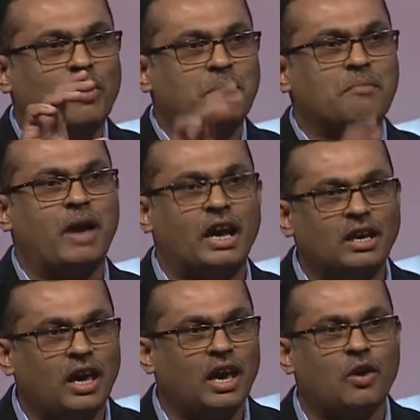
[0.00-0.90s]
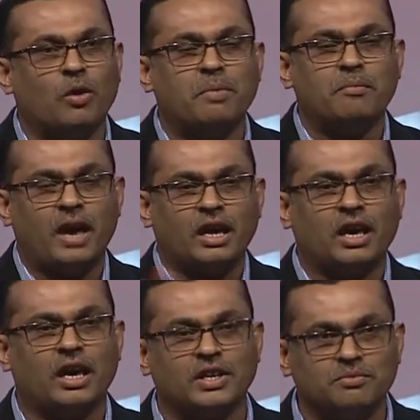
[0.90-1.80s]
open
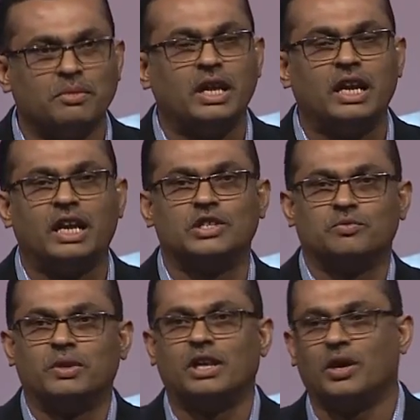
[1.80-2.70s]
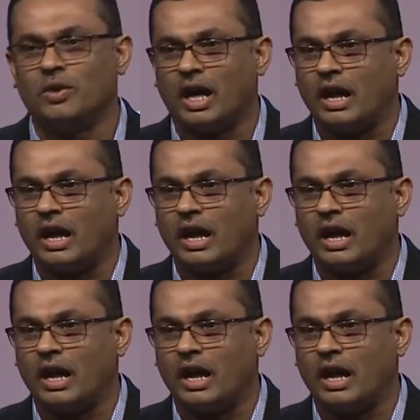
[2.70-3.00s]
banking is meaningless without